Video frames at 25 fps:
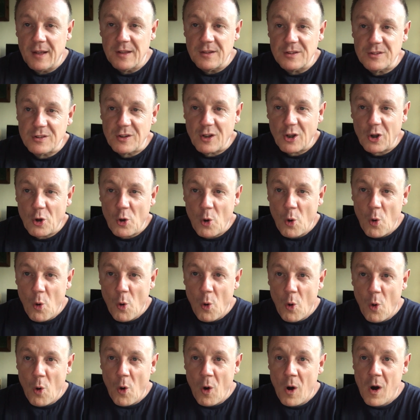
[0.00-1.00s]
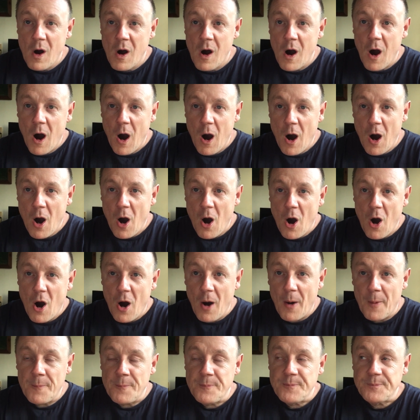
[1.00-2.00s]
It's core,
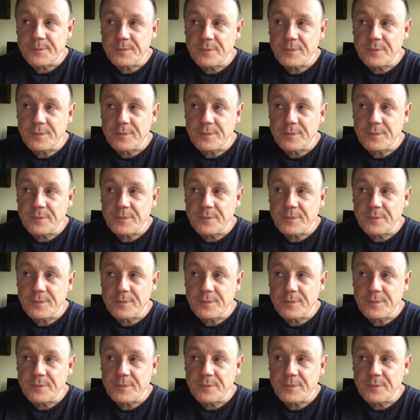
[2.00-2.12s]
heart,